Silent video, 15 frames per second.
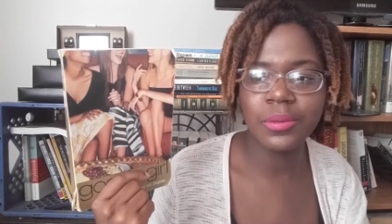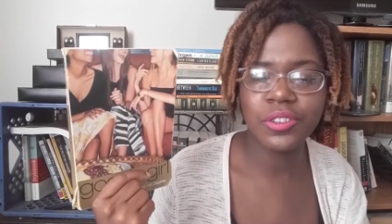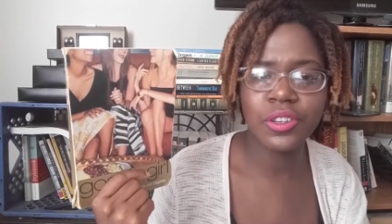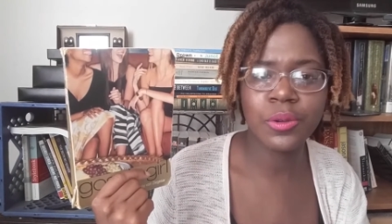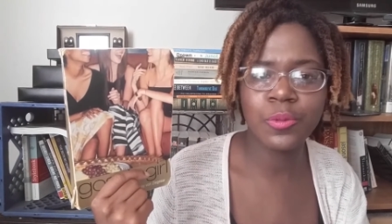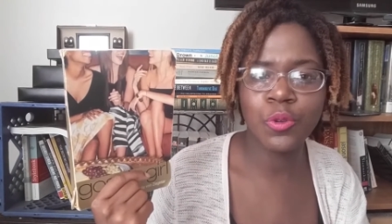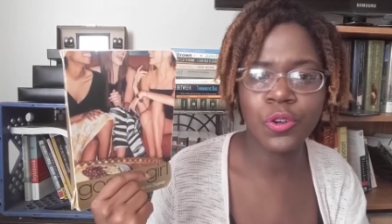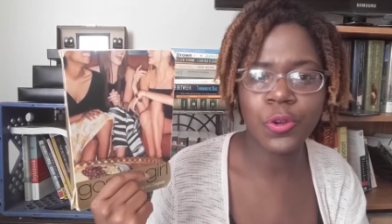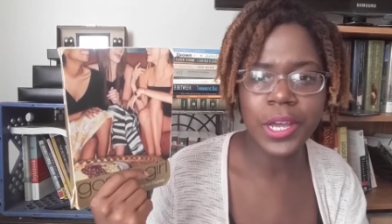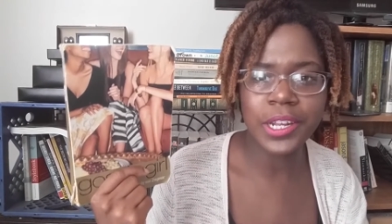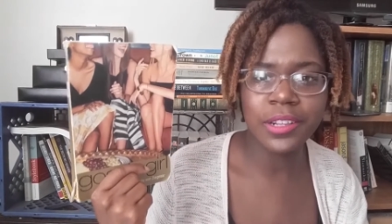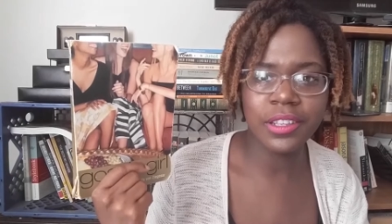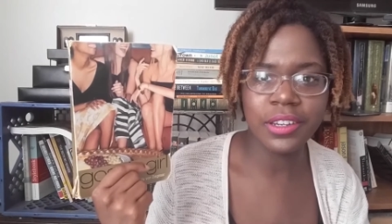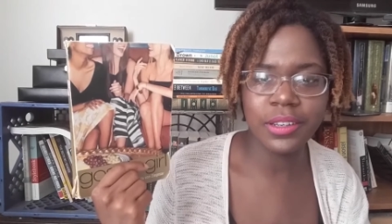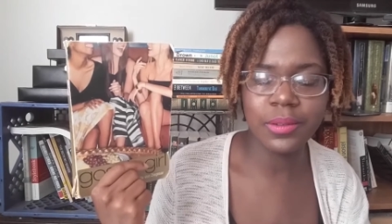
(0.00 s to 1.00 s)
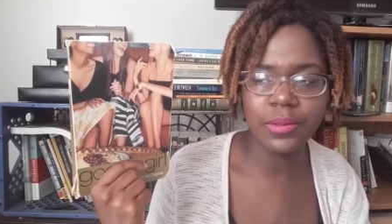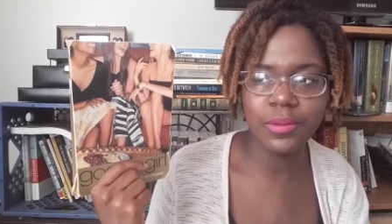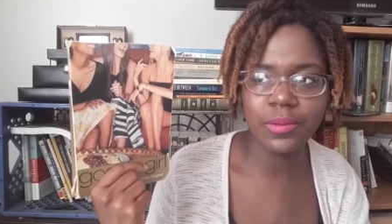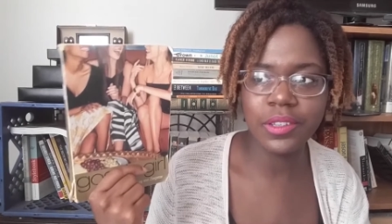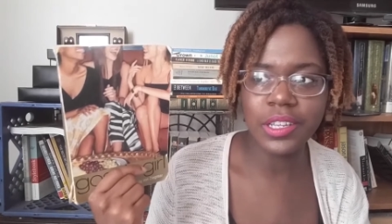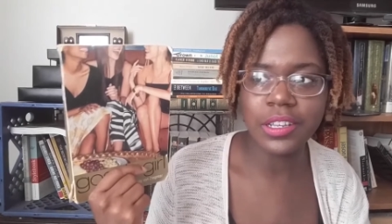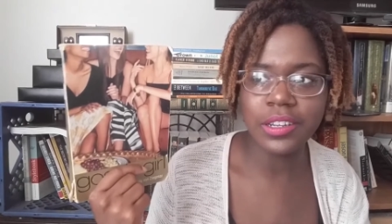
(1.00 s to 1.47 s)
deserves more credit than, it,
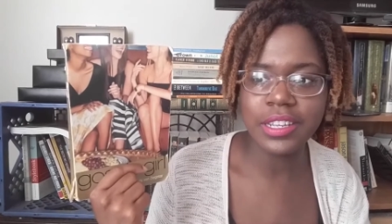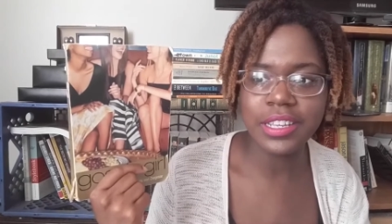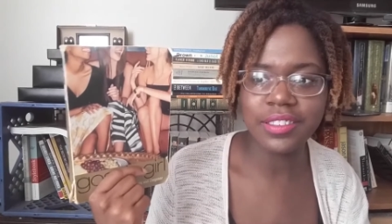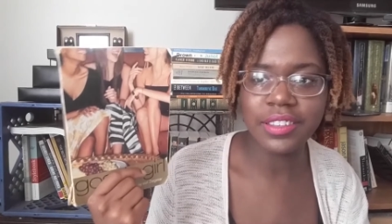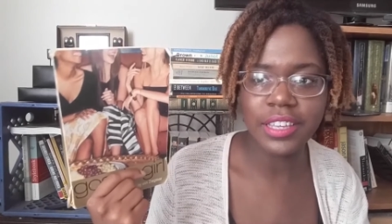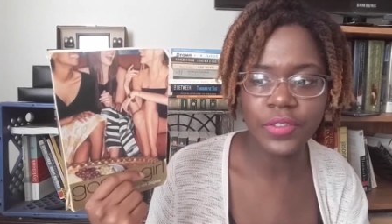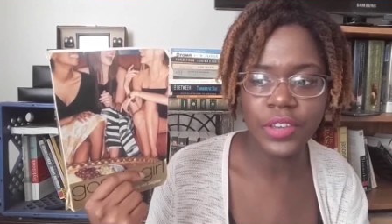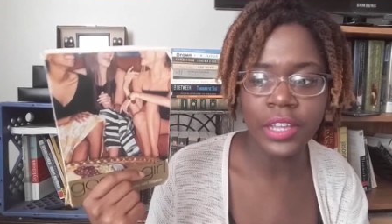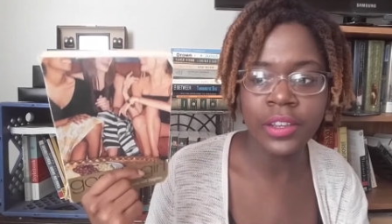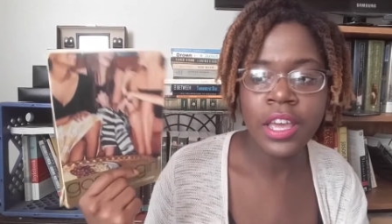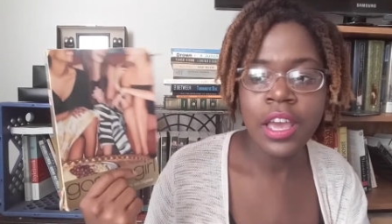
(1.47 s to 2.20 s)
than it's given.